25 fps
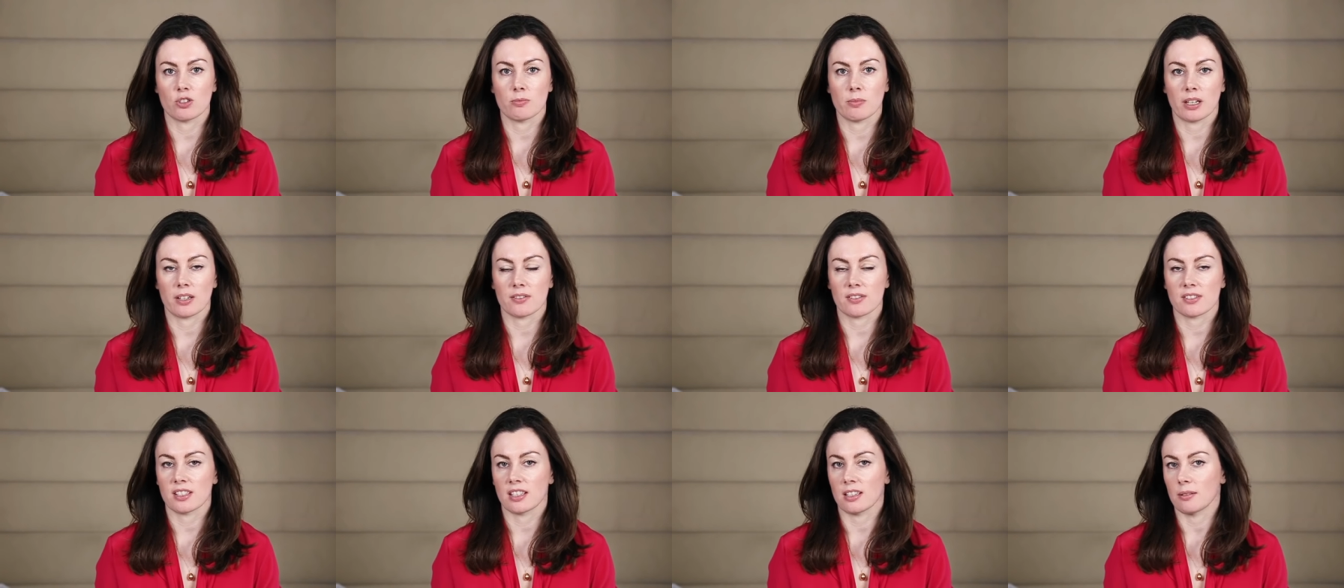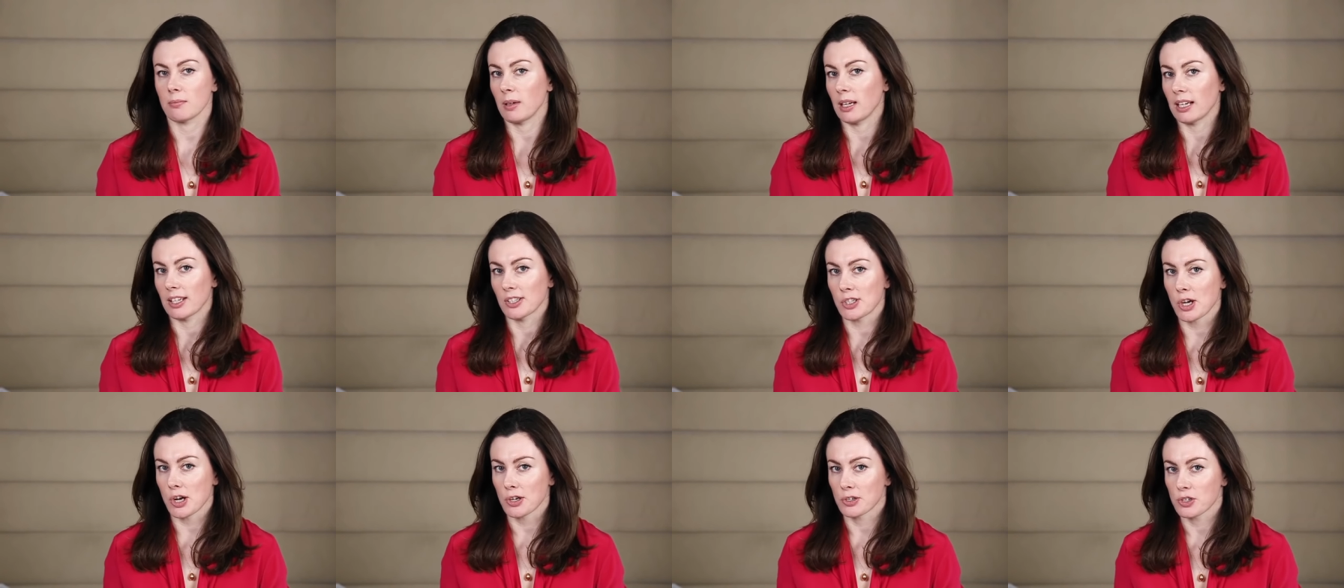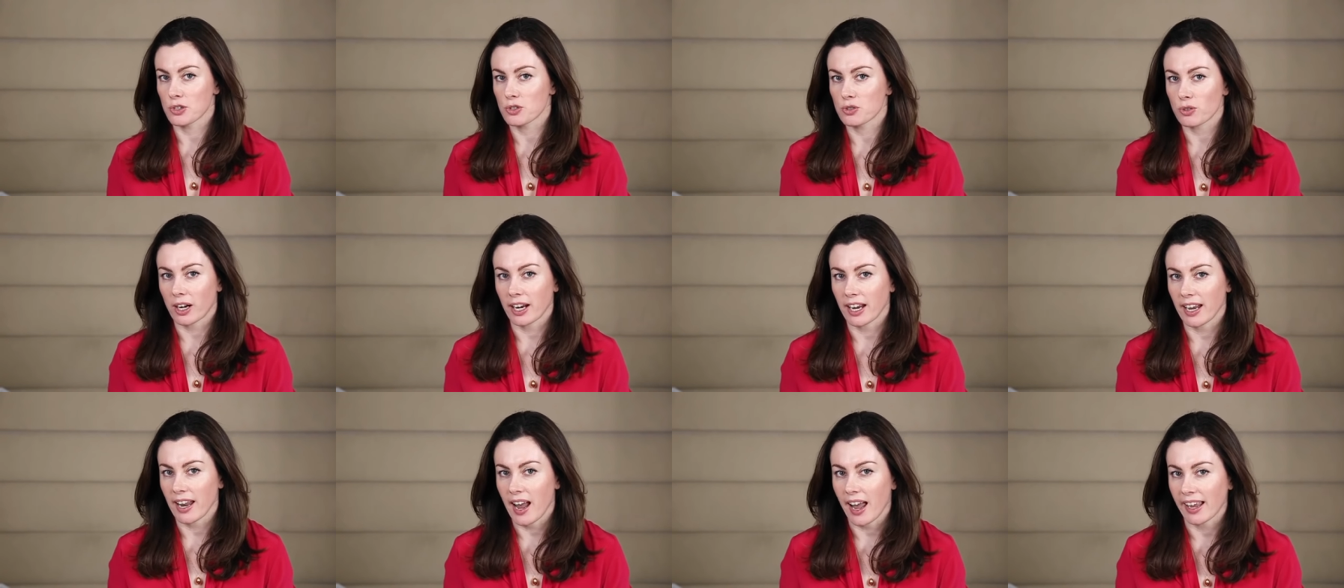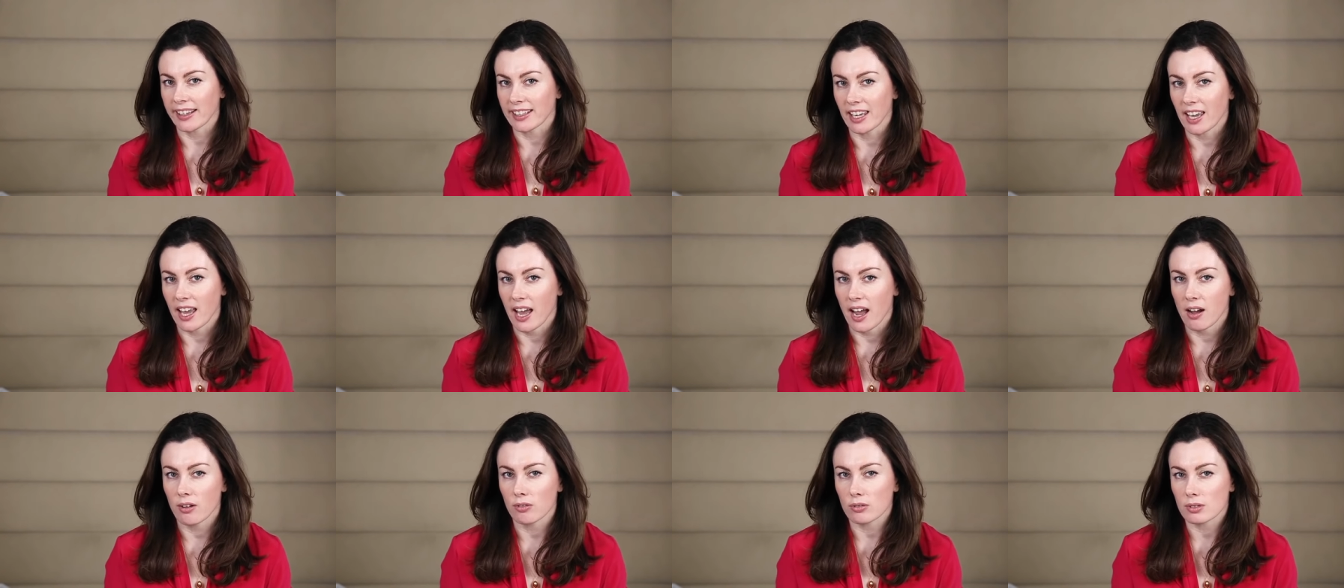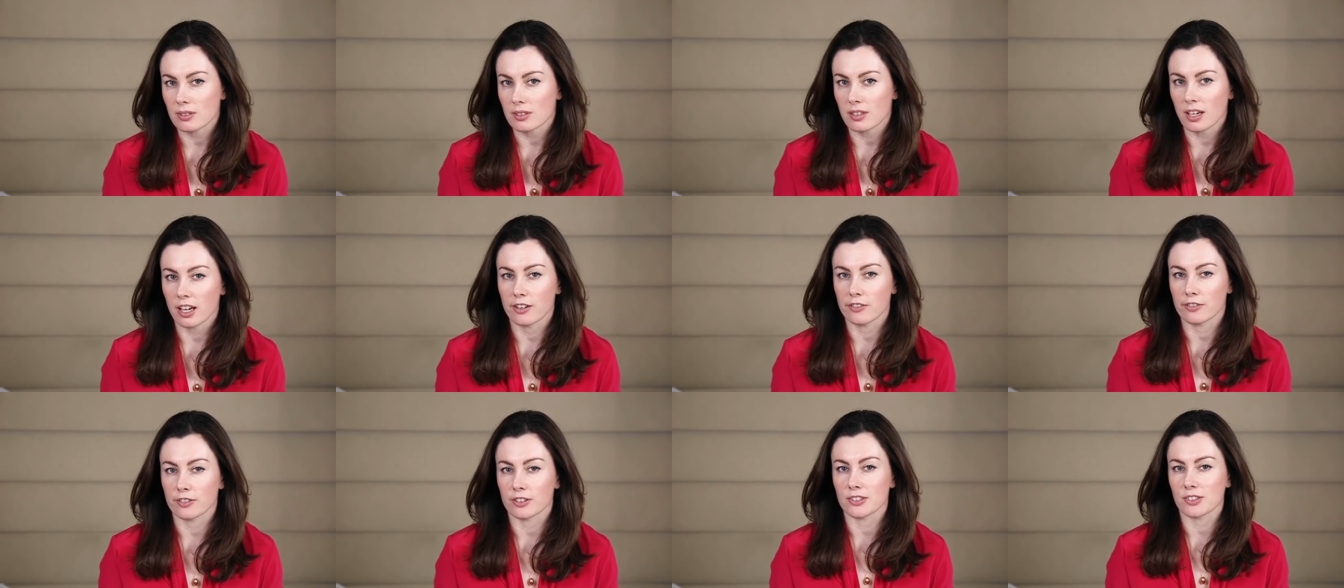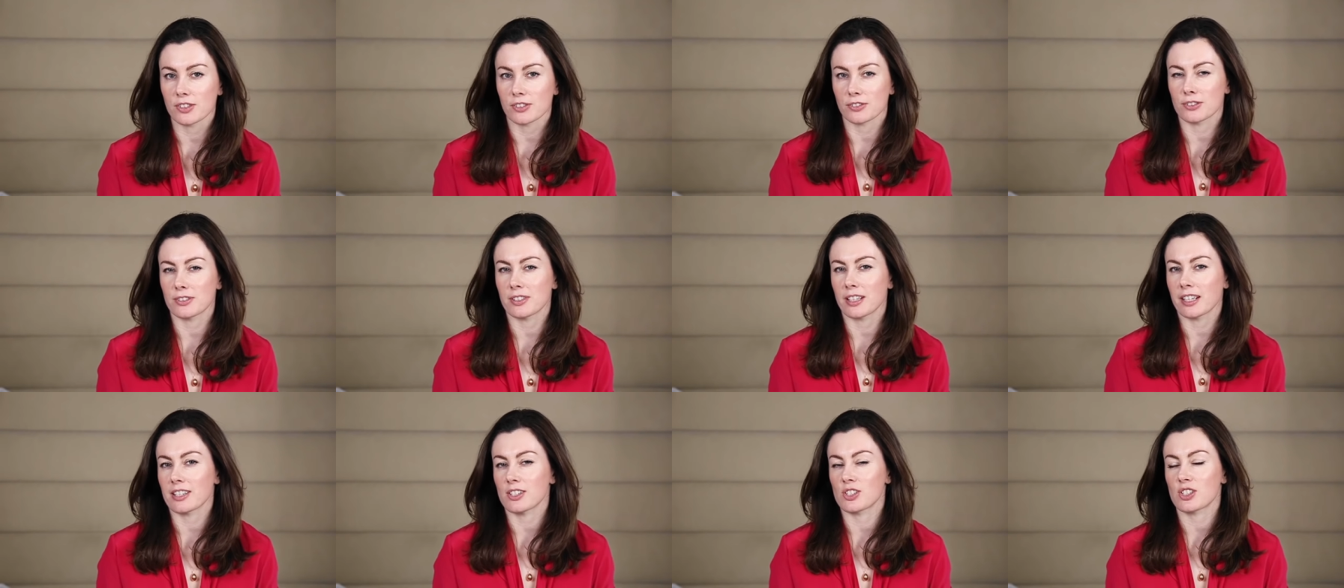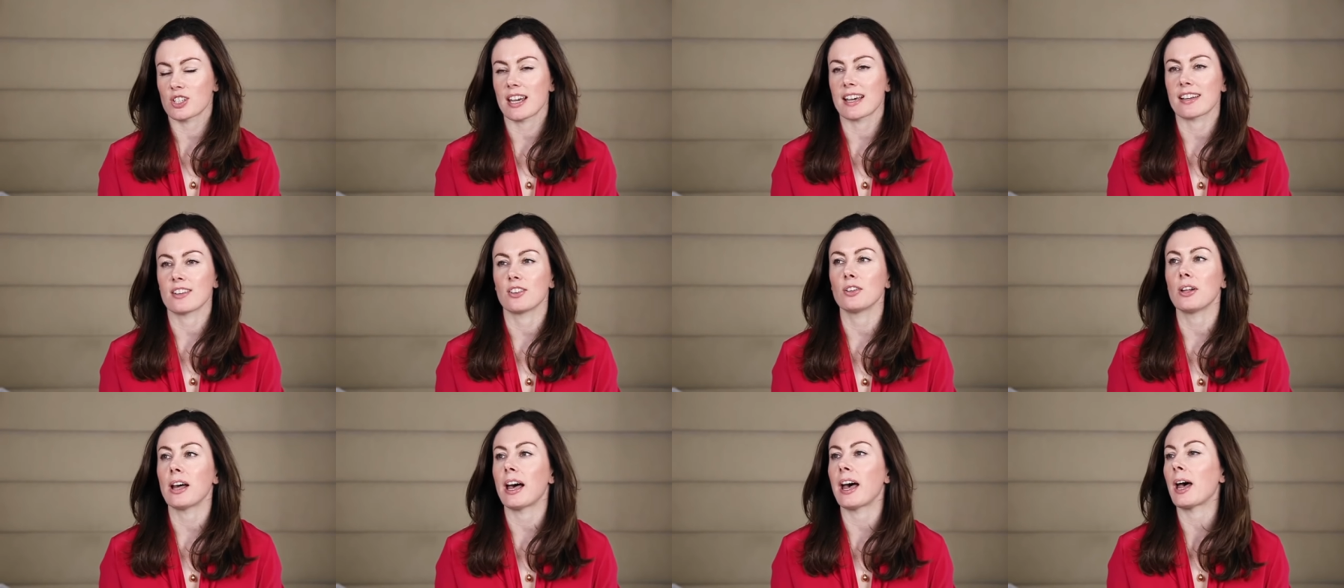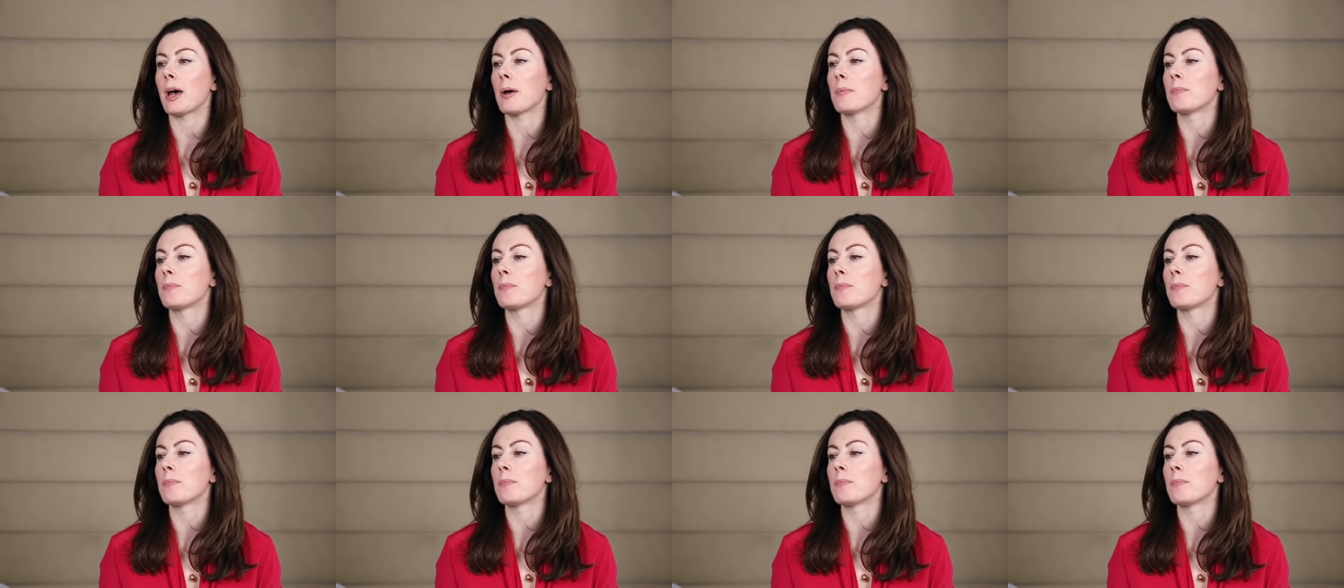You may have seen me and Dr. Dre hanging out over on Dr. Dre's channel.